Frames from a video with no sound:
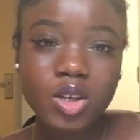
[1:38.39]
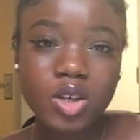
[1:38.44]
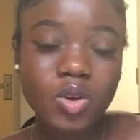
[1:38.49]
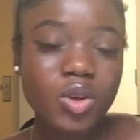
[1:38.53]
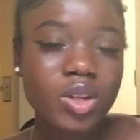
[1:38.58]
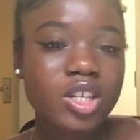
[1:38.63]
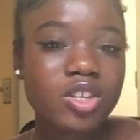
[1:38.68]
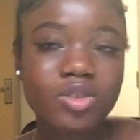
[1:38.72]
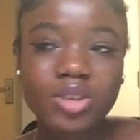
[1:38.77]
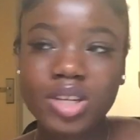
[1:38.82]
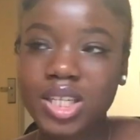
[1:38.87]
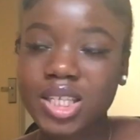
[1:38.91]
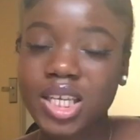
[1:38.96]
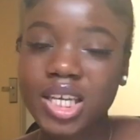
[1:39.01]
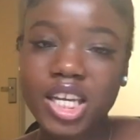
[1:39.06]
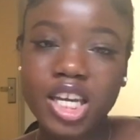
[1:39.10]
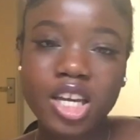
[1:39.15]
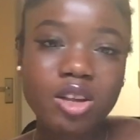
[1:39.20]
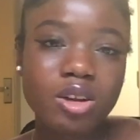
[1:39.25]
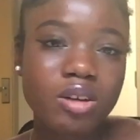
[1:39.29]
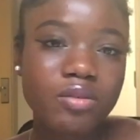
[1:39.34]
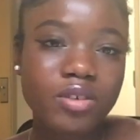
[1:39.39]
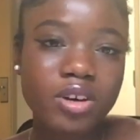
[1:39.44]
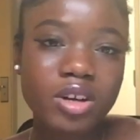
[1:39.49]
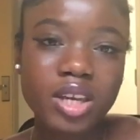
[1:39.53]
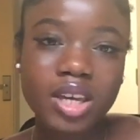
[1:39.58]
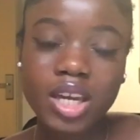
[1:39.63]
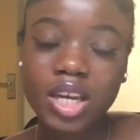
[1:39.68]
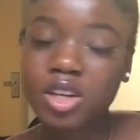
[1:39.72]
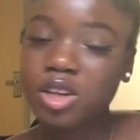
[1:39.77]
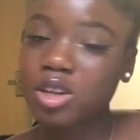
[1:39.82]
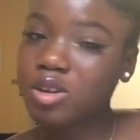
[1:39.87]
You're literally taking off,
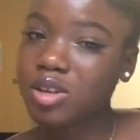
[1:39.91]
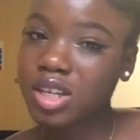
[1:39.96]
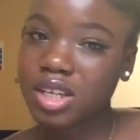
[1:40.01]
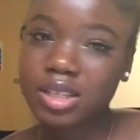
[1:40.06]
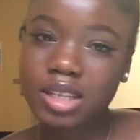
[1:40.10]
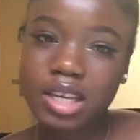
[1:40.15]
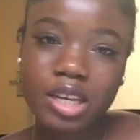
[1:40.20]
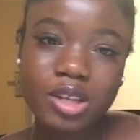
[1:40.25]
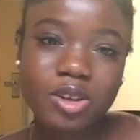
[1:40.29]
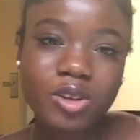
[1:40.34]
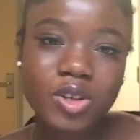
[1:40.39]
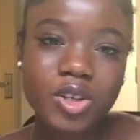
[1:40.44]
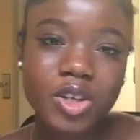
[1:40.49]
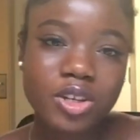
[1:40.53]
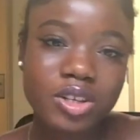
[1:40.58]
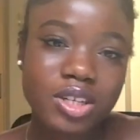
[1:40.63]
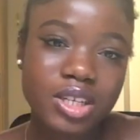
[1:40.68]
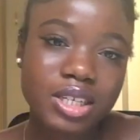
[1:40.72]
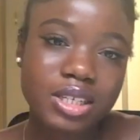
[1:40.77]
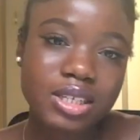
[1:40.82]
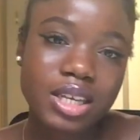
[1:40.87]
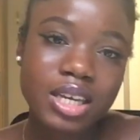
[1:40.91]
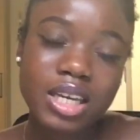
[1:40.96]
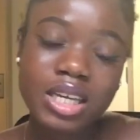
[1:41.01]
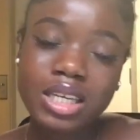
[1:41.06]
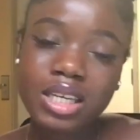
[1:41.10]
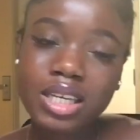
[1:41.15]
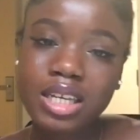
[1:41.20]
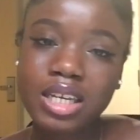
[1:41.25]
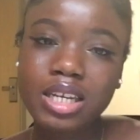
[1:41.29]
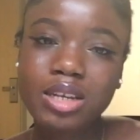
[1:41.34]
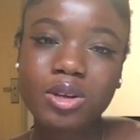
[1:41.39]
okay, I know this, I don't know this,
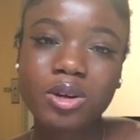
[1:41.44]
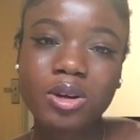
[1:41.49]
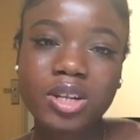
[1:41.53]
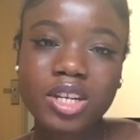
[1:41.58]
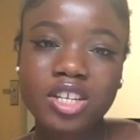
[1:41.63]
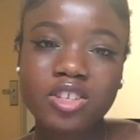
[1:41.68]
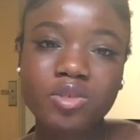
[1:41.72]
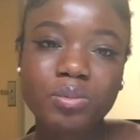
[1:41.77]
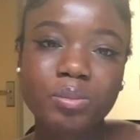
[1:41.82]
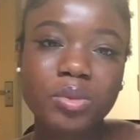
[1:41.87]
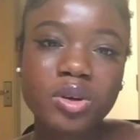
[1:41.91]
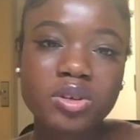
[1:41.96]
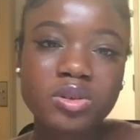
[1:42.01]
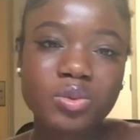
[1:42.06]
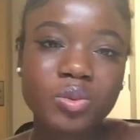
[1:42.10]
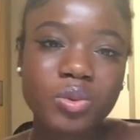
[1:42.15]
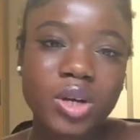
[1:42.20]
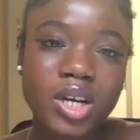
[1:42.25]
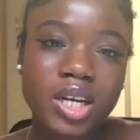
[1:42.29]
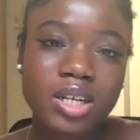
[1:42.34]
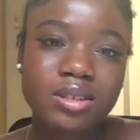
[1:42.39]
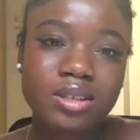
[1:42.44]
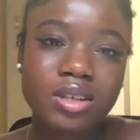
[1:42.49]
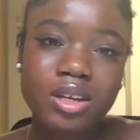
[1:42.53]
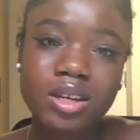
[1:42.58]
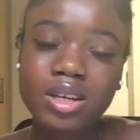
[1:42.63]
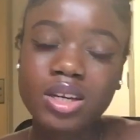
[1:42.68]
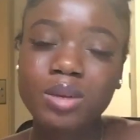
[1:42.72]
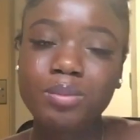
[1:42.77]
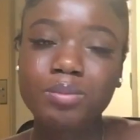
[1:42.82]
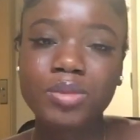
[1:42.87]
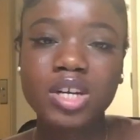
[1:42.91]
key knowledge, buzzwords,
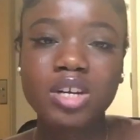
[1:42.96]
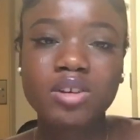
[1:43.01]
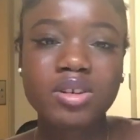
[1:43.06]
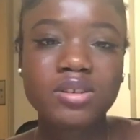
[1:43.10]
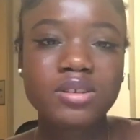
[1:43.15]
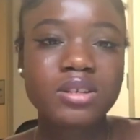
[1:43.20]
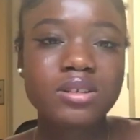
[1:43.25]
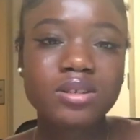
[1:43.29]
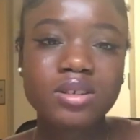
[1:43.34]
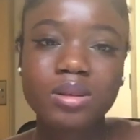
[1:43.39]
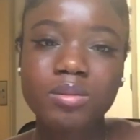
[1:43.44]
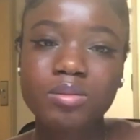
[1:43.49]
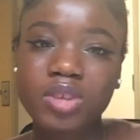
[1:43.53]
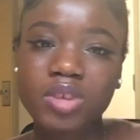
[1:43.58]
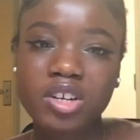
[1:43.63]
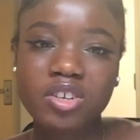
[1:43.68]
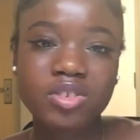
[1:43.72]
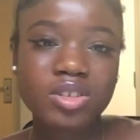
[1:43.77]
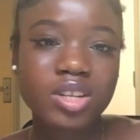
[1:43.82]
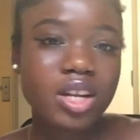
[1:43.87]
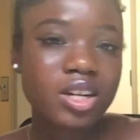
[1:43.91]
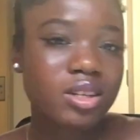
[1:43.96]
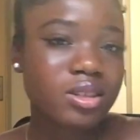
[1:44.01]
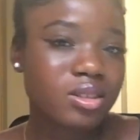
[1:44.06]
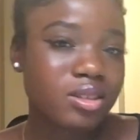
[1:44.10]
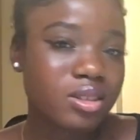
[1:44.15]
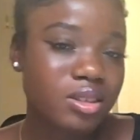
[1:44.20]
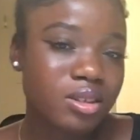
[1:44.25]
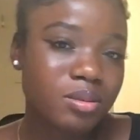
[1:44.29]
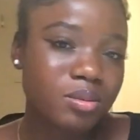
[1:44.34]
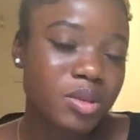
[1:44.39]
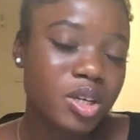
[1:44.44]
empiricism,
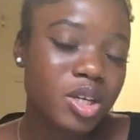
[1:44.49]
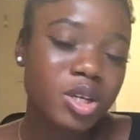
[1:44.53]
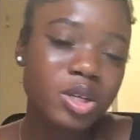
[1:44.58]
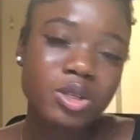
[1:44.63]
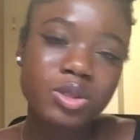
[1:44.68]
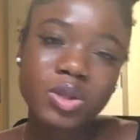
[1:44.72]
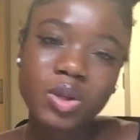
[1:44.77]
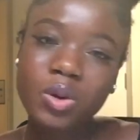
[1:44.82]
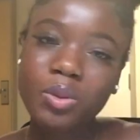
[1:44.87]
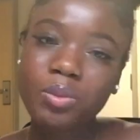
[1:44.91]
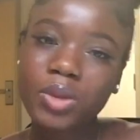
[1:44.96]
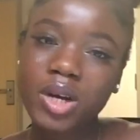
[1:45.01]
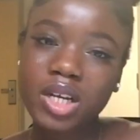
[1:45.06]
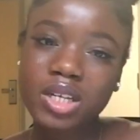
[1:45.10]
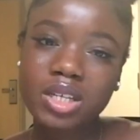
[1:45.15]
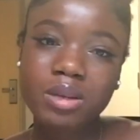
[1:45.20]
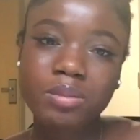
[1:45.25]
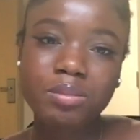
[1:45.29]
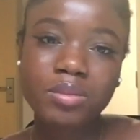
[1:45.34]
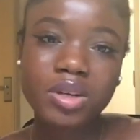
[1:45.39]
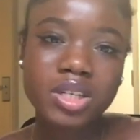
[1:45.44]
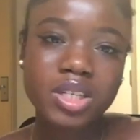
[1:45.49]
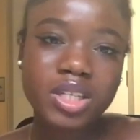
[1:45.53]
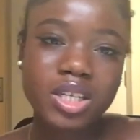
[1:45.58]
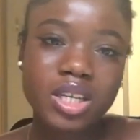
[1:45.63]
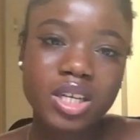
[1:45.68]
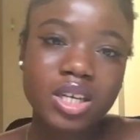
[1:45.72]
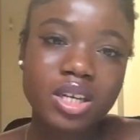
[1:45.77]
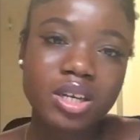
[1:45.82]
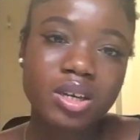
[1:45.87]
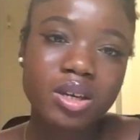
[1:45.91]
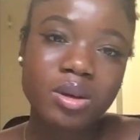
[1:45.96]
rationalism, soul, mind and
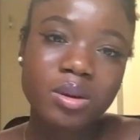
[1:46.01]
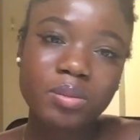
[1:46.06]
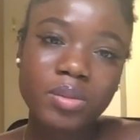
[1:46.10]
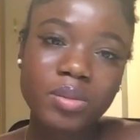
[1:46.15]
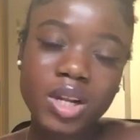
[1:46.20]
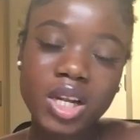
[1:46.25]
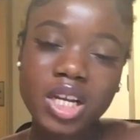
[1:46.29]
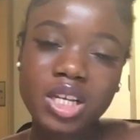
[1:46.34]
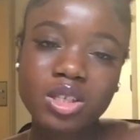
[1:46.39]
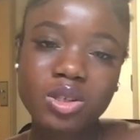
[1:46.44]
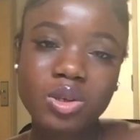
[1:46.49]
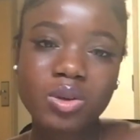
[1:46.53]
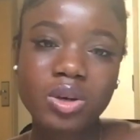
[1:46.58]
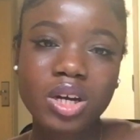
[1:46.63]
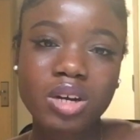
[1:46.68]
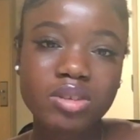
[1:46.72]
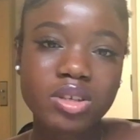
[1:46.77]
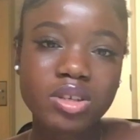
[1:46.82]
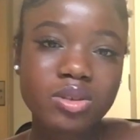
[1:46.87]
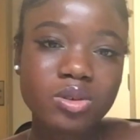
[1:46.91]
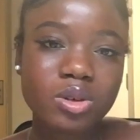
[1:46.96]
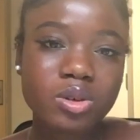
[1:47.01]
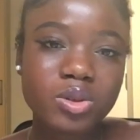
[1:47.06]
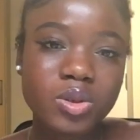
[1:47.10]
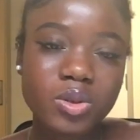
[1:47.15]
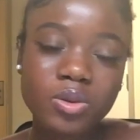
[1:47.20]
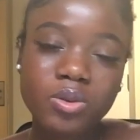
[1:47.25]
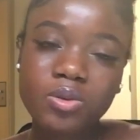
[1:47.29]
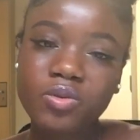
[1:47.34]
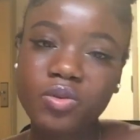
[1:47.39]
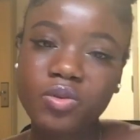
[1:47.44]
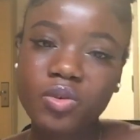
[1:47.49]
body, Plato,
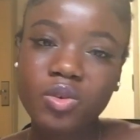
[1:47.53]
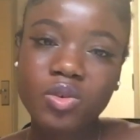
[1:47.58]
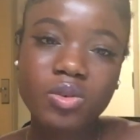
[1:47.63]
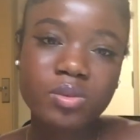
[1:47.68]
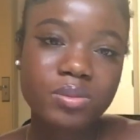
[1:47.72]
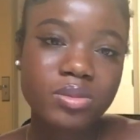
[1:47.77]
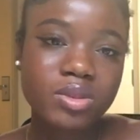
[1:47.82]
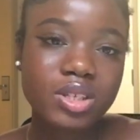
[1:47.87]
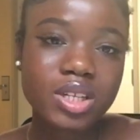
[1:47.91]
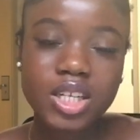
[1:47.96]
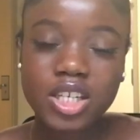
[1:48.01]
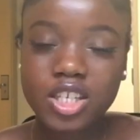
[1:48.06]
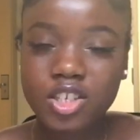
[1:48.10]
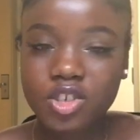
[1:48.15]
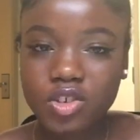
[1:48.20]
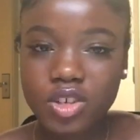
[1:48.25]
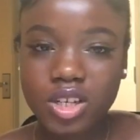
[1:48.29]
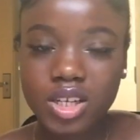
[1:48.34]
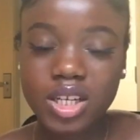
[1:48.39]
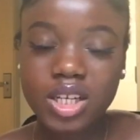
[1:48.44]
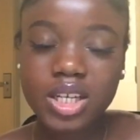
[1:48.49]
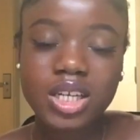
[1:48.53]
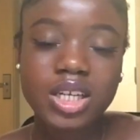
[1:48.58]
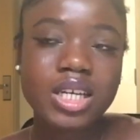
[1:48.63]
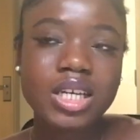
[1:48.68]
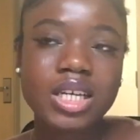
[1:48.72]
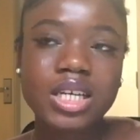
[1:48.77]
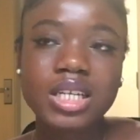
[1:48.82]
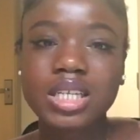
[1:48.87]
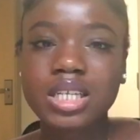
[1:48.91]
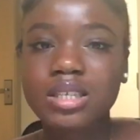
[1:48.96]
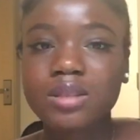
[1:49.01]
Aristotle, forms. Literally,
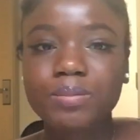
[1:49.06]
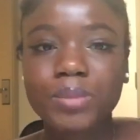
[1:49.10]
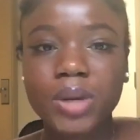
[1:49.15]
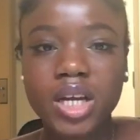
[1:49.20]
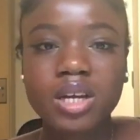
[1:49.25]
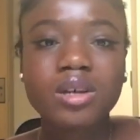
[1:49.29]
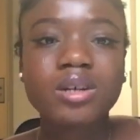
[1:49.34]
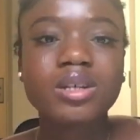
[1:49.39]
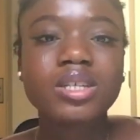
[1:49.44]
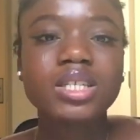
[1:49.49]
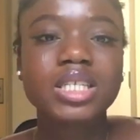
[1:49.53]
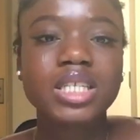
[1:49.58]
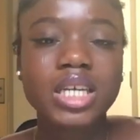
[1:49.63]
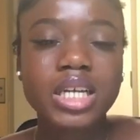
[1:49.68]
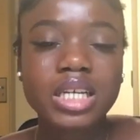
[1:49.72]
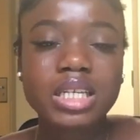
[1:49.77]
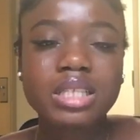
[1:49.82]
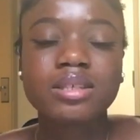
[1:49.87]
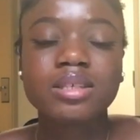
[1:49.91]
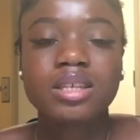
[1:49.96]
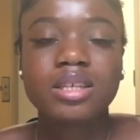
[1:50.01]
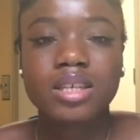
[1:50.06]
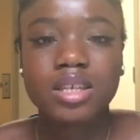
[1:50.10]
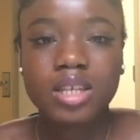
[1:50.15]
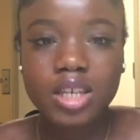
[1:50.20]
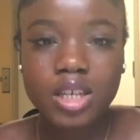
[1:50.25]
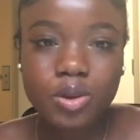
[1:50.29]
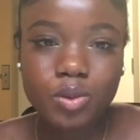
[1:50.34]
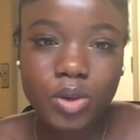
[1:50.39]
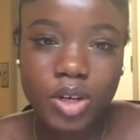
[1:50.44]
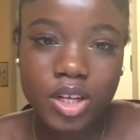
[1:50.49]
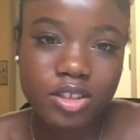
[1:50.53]
the spec contains
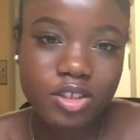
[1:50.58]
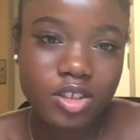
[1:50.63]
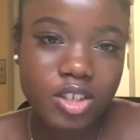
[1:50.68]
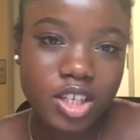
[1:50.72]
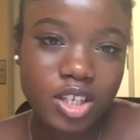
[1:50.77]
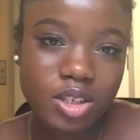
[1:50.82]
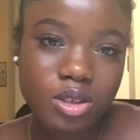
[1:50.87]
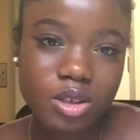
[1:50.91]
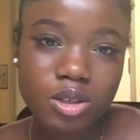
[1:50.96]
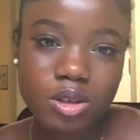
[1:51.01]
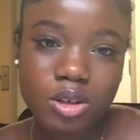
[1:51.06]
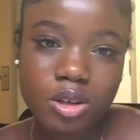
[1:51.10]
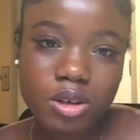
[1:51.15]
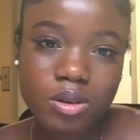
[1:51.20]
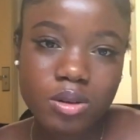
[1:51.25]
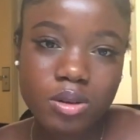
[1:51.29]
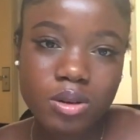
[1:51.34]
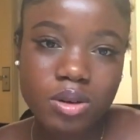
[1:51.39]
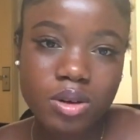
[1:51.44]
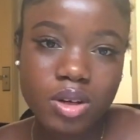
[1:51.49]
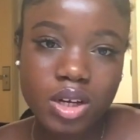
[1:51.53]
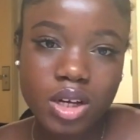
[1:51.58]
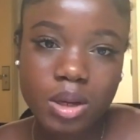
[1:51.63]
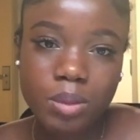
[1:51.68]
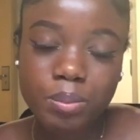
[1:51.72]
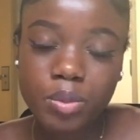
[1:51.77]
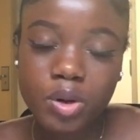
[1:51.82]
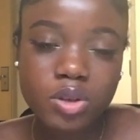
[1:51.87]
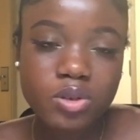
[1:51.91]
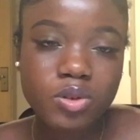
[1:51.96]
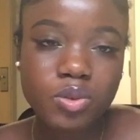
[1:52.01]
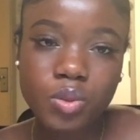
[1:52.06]
keywords you need to know,
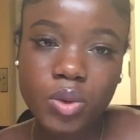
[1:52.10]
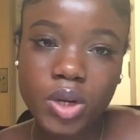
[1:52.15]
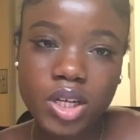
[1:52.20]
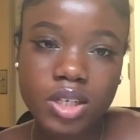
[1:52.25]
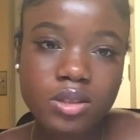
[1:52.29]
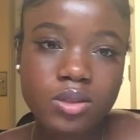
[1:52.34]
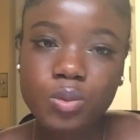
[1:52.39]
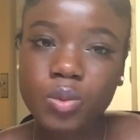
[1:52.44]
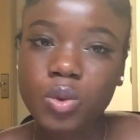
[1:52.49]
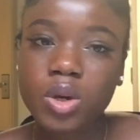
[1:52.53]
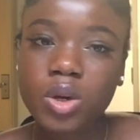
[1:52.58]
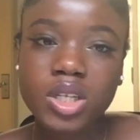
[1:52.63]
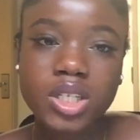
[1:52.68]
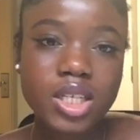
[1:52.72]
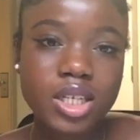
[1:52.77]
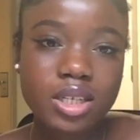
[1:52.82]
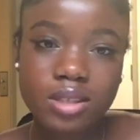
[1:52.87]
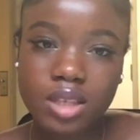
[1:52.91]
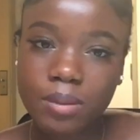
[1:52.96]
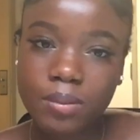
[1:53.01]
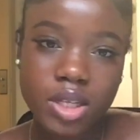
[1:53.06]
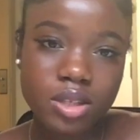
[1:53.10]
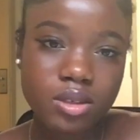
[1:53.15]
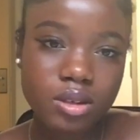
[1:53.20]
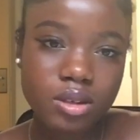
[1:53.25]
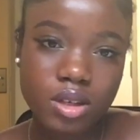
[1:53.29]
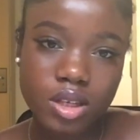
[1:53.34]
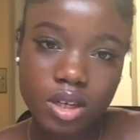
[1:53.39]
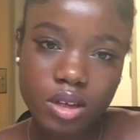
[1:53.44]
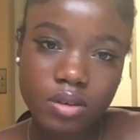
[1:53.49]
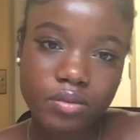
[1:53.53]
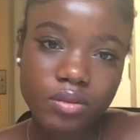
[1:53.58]
buzzwords, what the examiners are
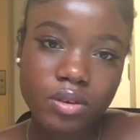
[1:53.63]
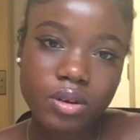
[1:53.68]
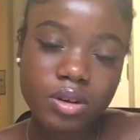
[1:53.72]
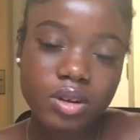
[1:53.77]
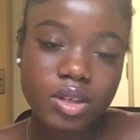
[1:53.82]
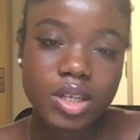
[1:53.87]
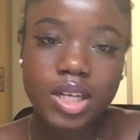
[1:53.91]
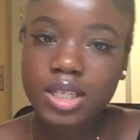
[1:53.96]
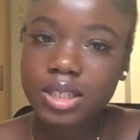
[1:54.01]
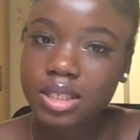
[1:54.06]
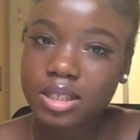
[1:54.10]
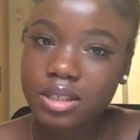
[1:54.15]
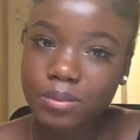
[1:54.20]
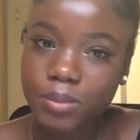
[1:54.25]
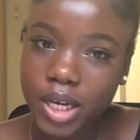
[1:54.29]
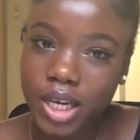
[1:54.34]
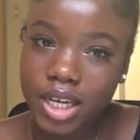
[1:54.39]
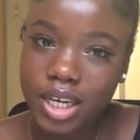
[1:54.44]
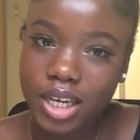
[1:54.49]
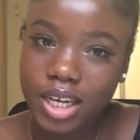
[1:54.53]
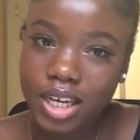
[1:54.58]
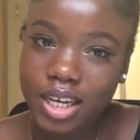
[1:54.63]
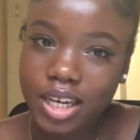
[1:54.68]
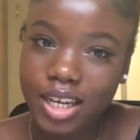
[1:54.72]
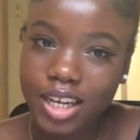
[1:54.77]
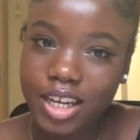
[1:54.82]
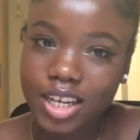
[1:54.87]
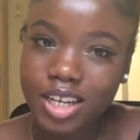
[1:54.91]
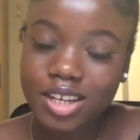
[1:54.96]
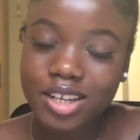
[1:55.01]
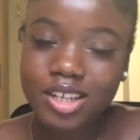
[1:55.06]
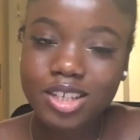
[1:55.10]
looking for. That's the spec.
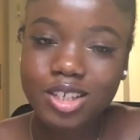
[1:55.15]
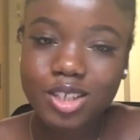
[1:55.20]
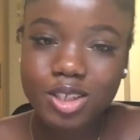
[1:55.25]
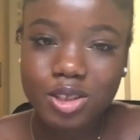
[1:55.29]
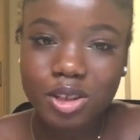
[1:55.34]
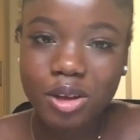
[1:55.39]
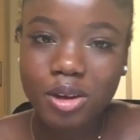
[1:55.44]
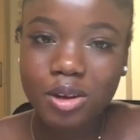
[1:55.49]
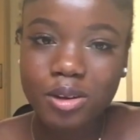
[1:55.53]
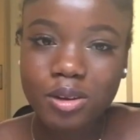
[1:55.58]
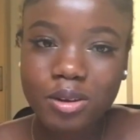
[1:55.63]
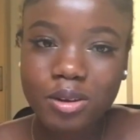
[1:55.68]
So